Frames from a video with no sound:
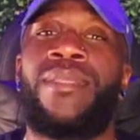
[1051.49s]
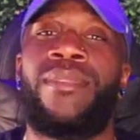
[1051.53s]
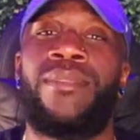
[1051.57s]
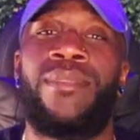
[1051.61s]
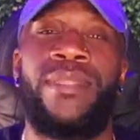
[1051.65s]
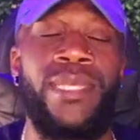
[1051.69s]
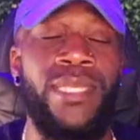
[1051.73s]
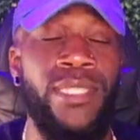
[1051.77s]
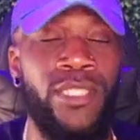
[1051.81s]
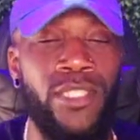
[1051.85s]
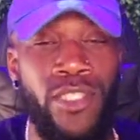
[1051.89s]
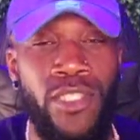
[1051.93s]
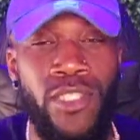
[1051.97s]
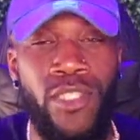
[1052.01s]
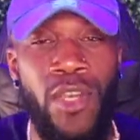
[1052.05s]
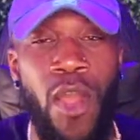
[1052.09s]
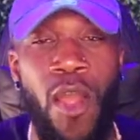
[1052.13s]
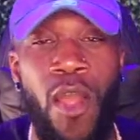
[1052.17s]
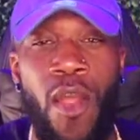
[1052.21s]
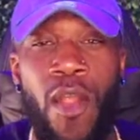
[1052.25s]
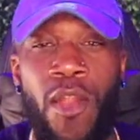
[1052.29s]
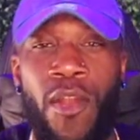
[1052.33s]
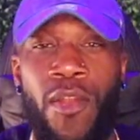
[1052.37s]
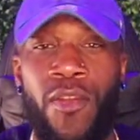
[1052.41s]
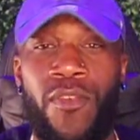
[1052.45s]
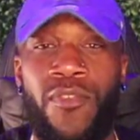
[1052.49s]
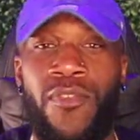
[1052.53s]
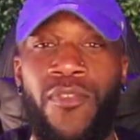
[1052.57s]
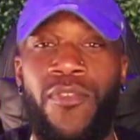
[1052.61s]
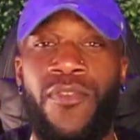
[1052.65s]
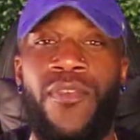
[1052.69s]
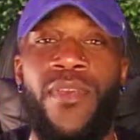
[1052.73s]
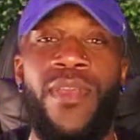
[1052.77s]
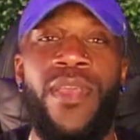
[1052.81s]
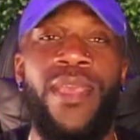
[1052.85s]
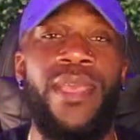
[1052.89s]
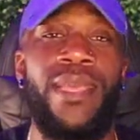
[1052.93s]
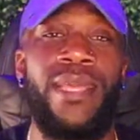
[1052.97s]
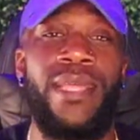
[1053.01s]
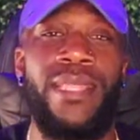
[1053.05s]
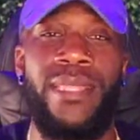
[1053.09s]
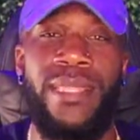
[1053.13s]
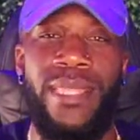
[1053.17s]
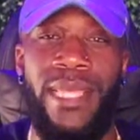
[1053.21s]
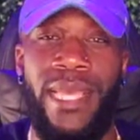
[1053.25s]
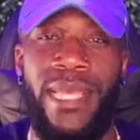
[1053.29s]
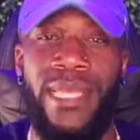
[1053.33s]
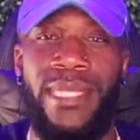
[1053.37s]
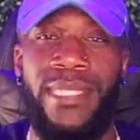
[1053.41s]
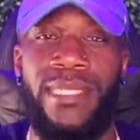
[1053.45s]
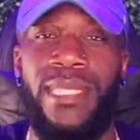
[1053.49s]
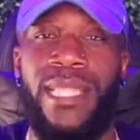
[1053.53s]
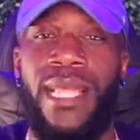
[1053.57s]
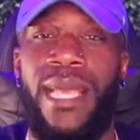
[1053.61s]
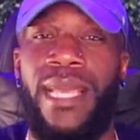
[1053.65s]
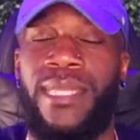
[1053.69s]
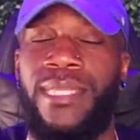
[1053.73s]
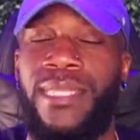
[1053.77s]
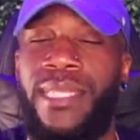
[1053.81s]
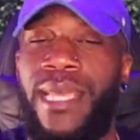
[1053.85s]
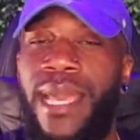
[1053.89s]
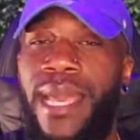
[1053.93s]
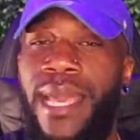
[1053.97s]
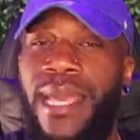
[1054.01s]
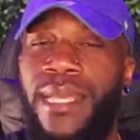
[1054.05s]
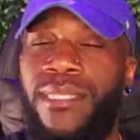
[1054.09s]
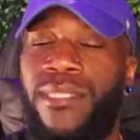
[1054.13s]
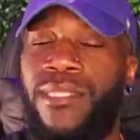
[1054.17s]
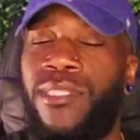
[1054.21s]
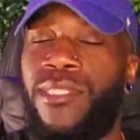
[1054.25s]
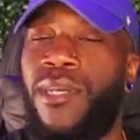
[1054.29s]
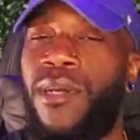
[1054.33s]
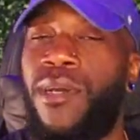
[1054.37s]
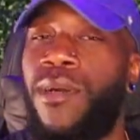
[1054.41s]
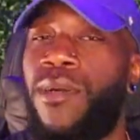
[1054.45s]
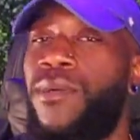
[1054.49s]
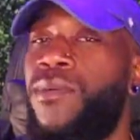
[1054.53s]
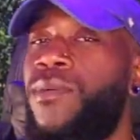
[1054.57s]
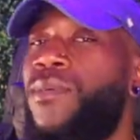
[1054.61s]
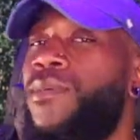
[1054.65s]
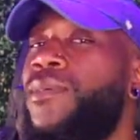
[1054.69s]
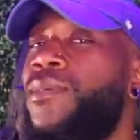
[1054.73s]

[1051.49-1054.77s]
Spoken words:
their scarf, and things like that, so...